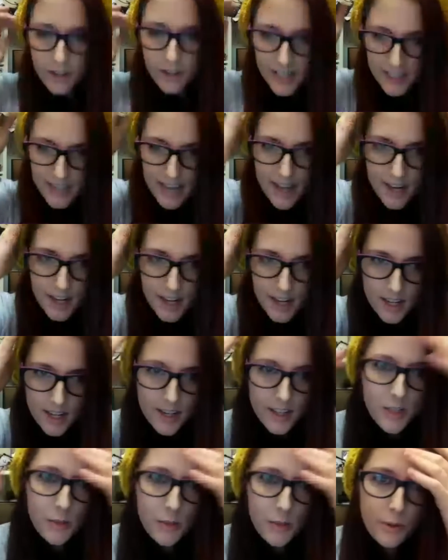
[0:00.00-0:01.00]
in Canada,
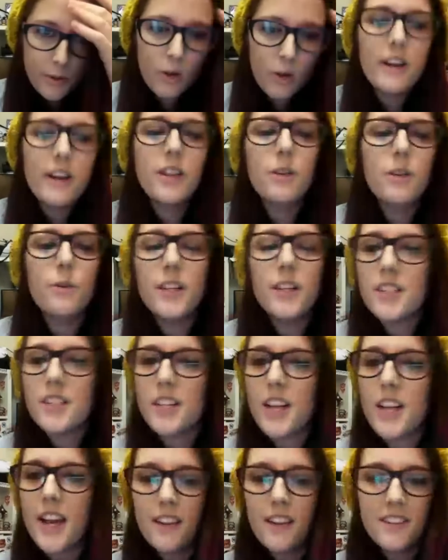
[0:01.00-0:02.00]
so we're all around the world
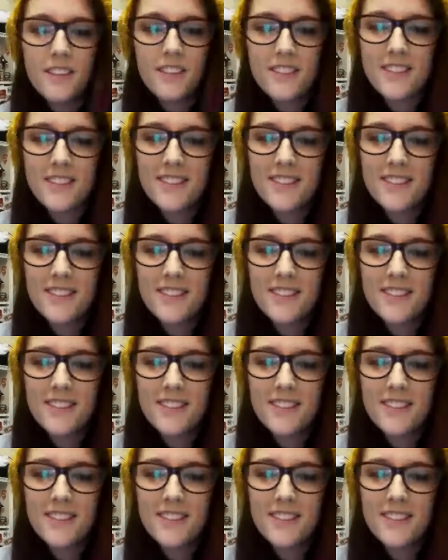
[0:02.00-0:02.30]
today.